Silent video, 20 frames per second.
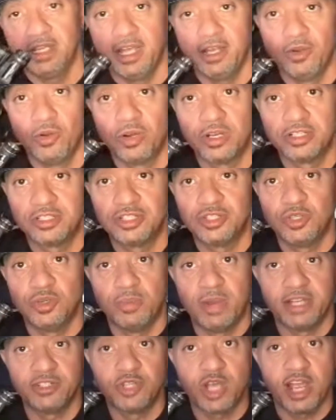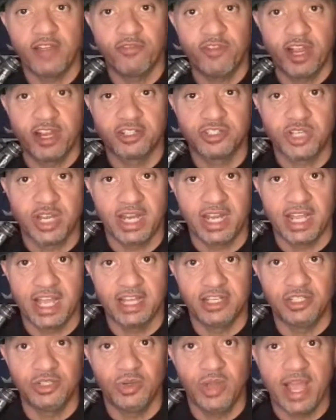in order to do my dry fire training,
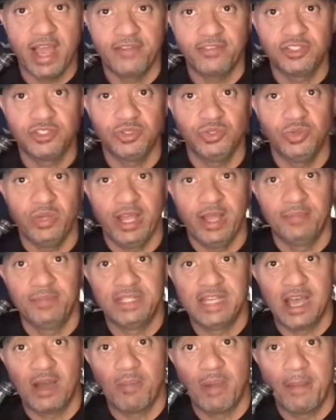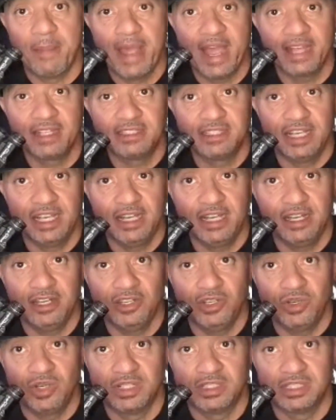I do have to empty out my magazine,
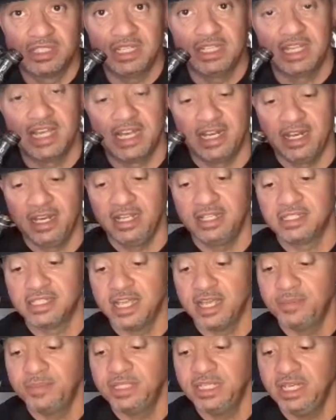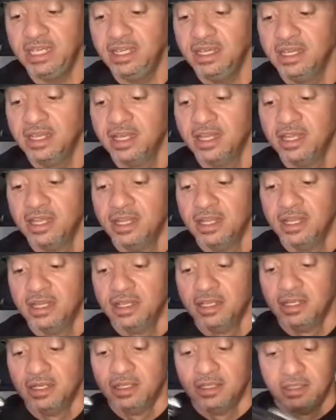and you can see that it is empty.
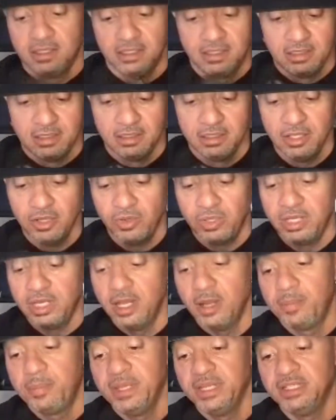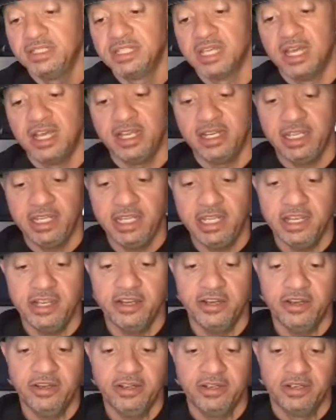Load it up into Honey
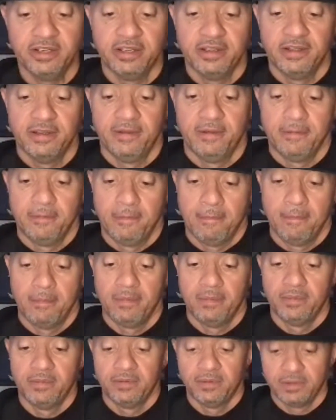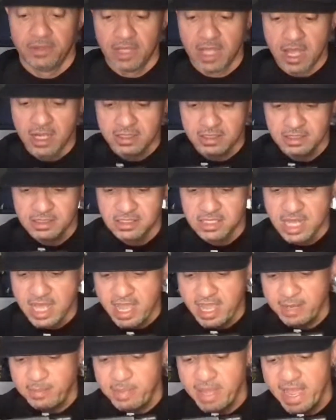here, lock the
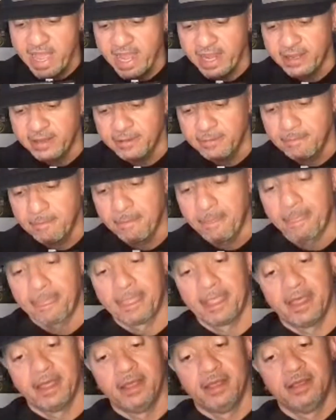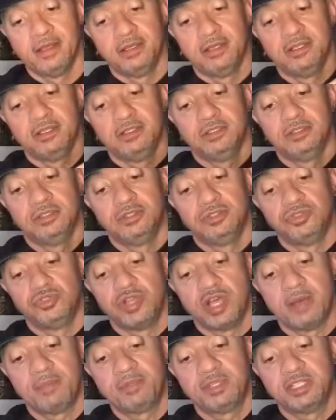slide back,
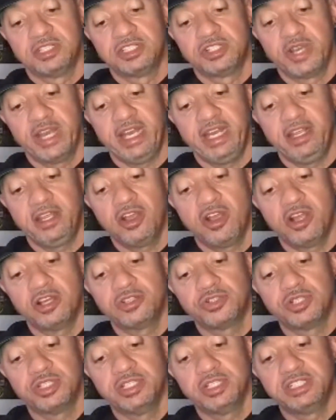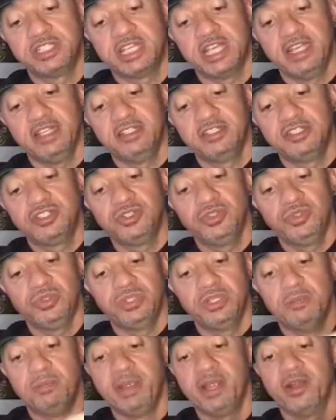drop the training cartridge into
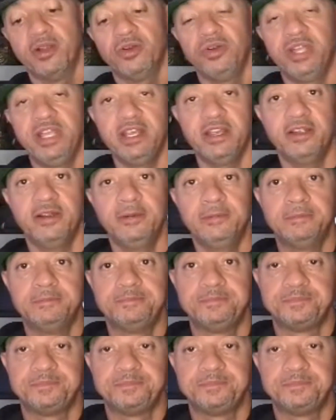the barrel here,